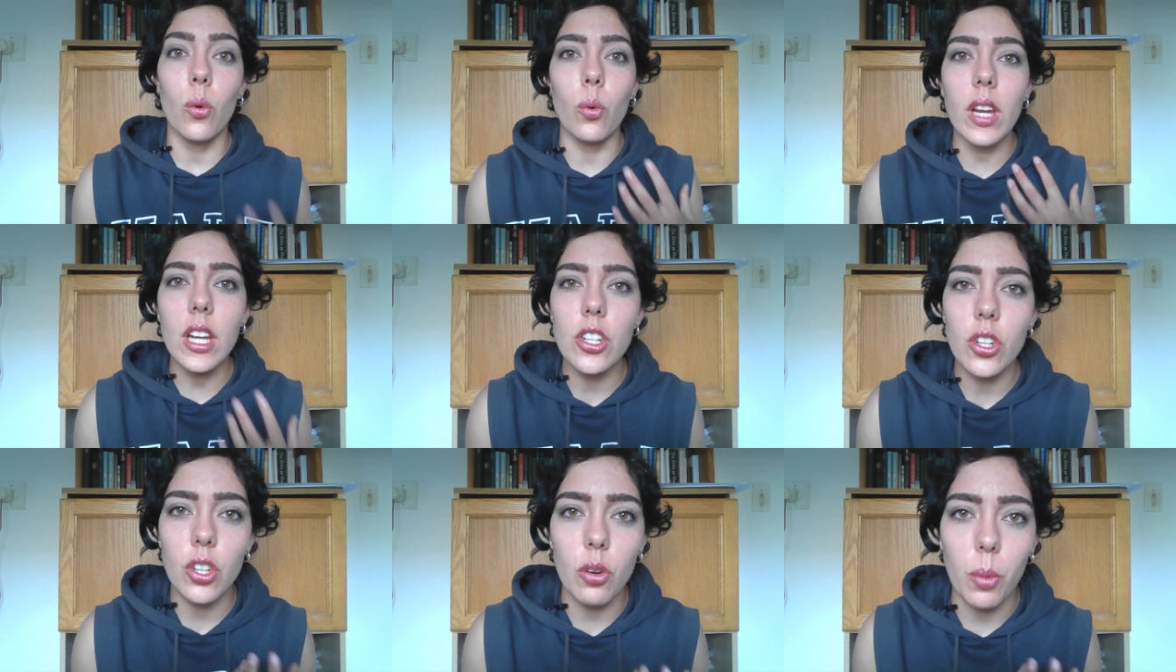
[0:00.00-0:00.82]
we do
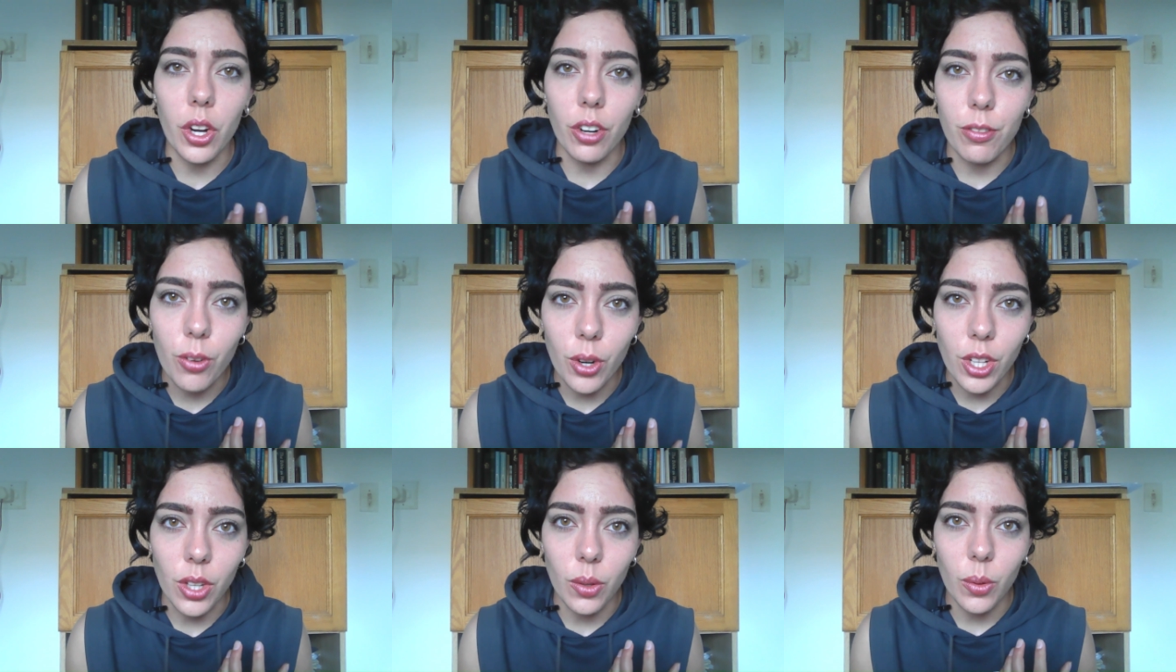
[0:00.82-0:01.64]
your work for
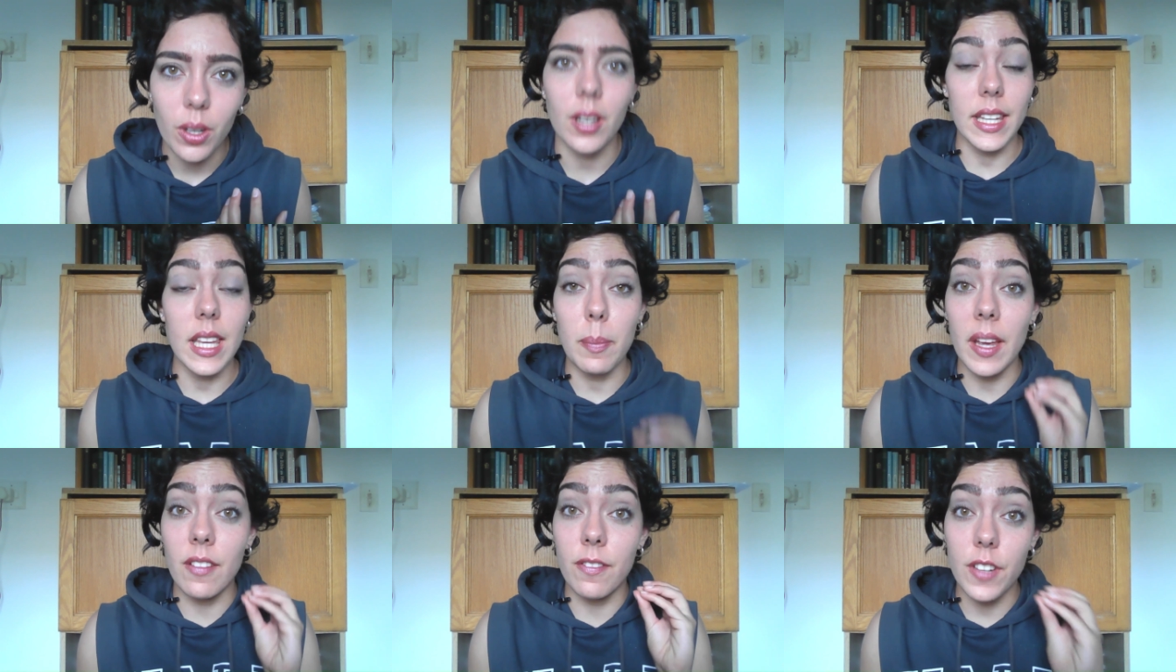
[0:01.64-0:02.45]
you by
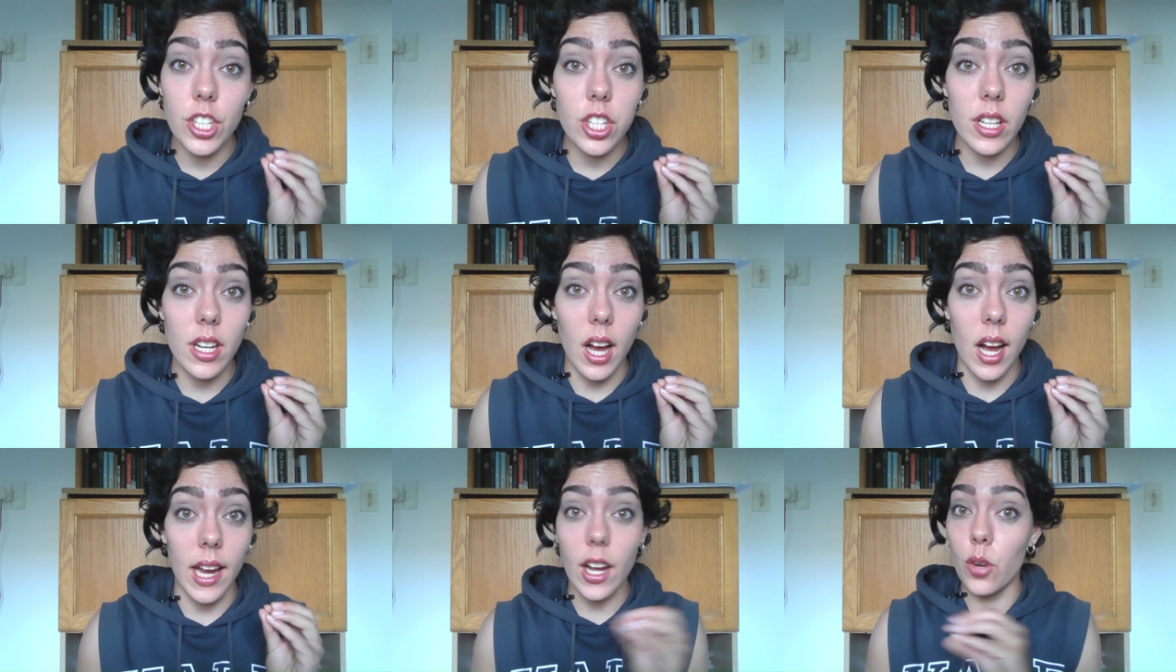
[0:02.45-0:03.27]
keeping a vigilant
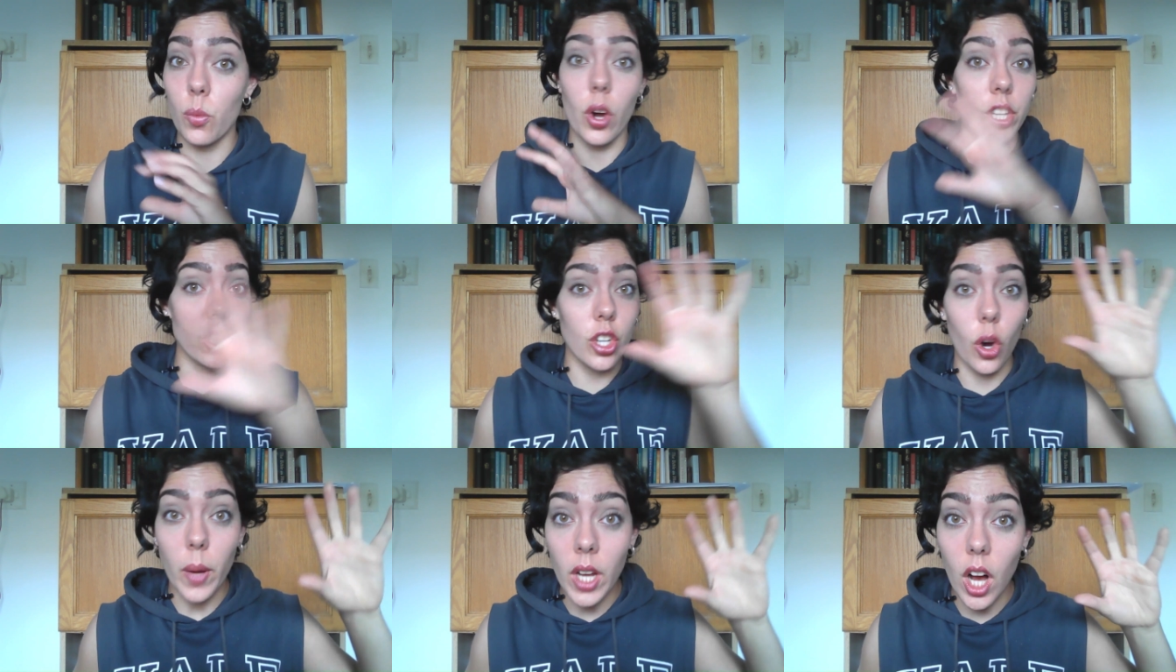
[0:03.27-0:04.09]
eye on what is
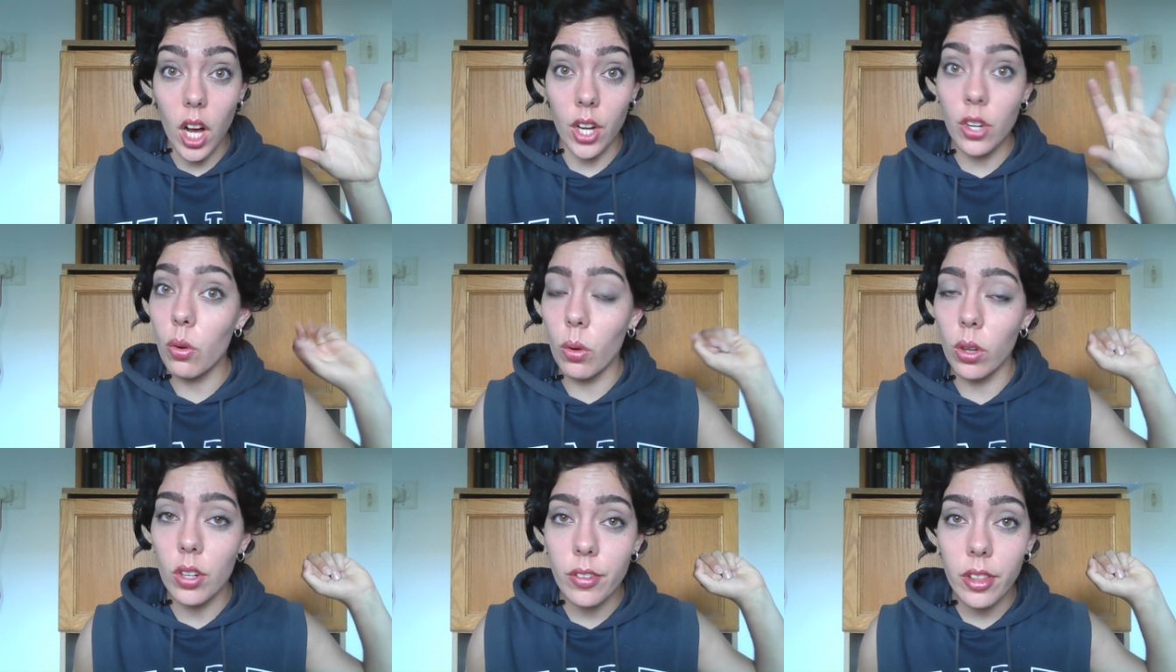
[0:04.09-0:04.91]
going on
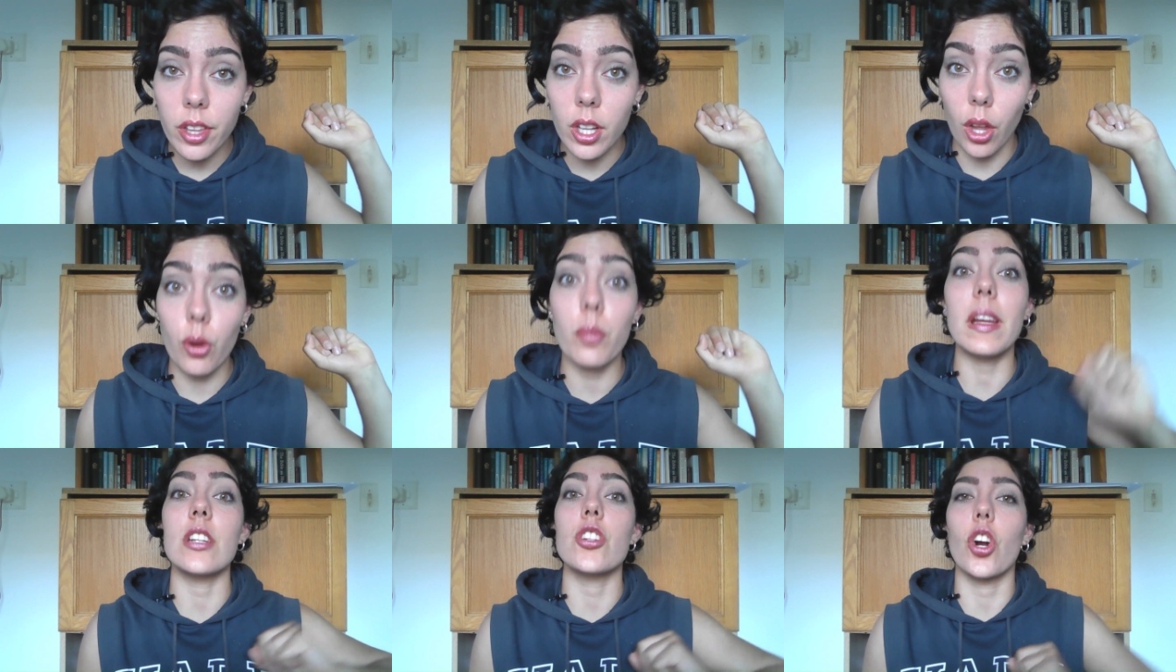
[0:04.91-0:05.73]
all over the globe
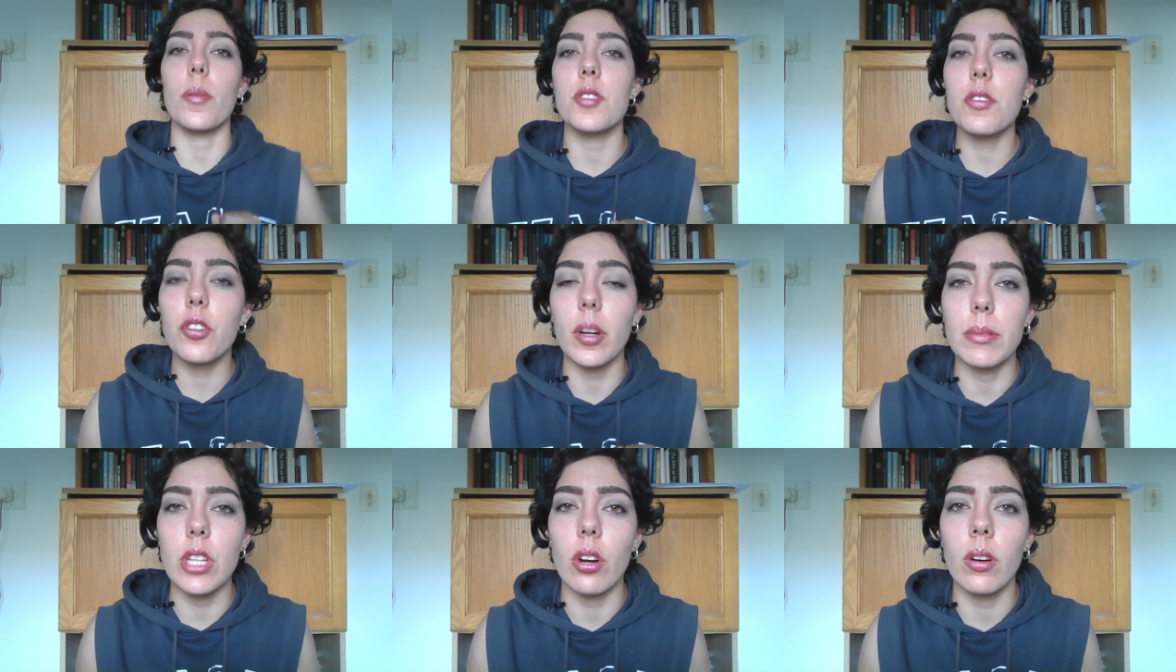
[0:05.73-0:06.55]
in terms of
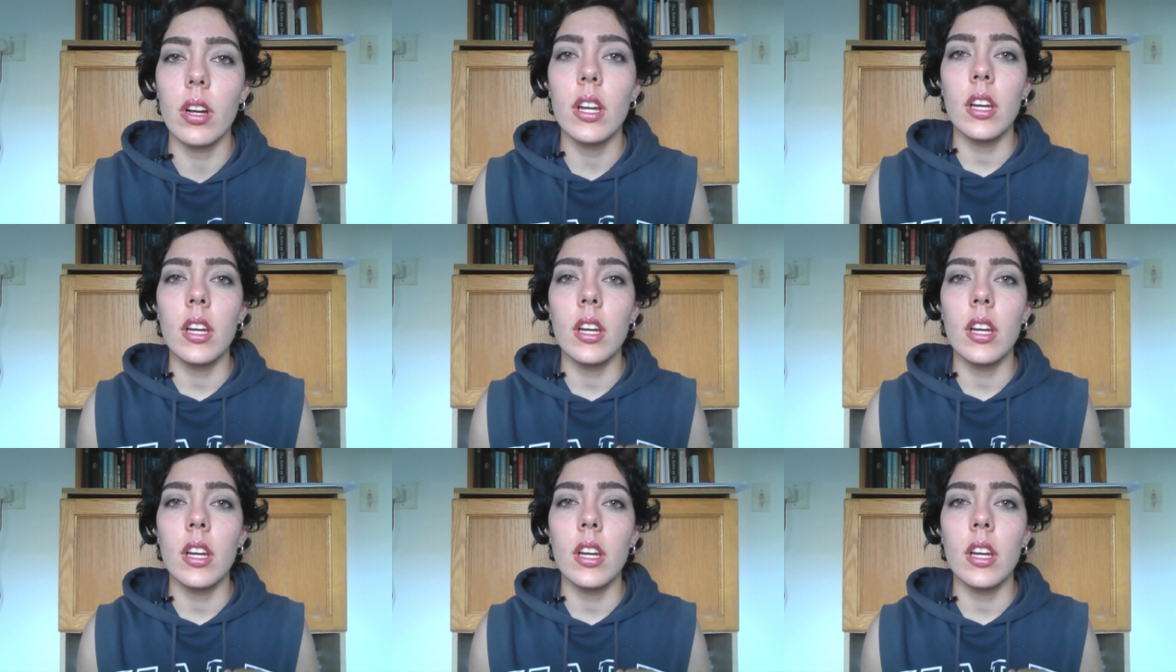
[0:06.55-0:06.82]
crypto